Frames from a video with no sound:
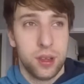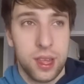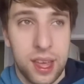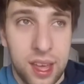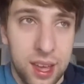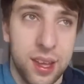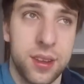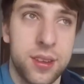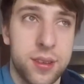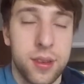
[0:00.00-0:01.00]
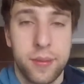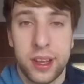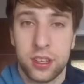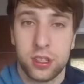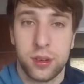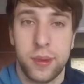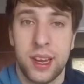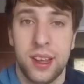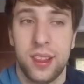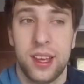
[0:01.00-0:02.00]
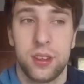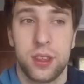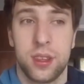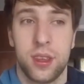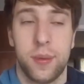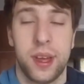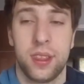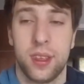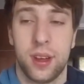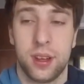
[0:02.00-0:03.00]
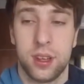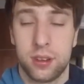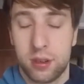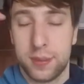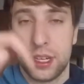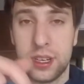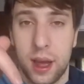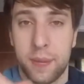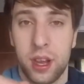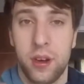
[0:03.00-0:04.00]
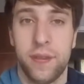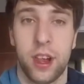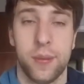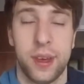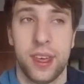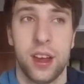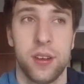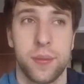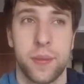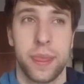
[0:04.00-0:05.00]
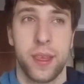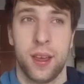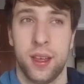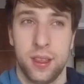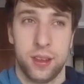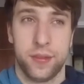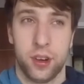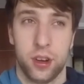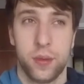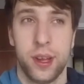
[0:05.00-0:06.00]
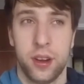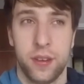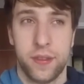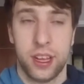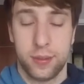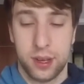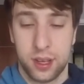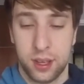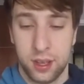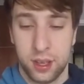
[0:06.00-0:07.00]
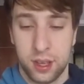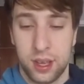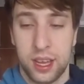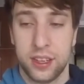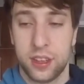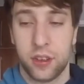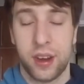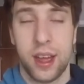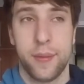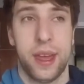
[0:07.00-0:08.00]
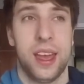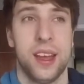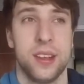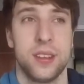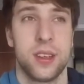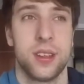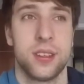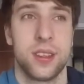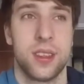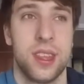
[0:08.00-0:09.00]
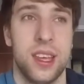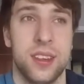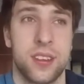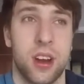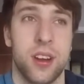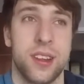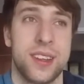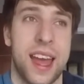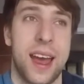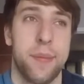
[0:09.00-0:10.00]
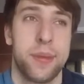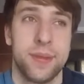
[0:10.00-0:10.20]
And my social media links, they'll be in the description down below. Follow me there. It's for Twitter, Facebook, Instagram, and the Stardust app.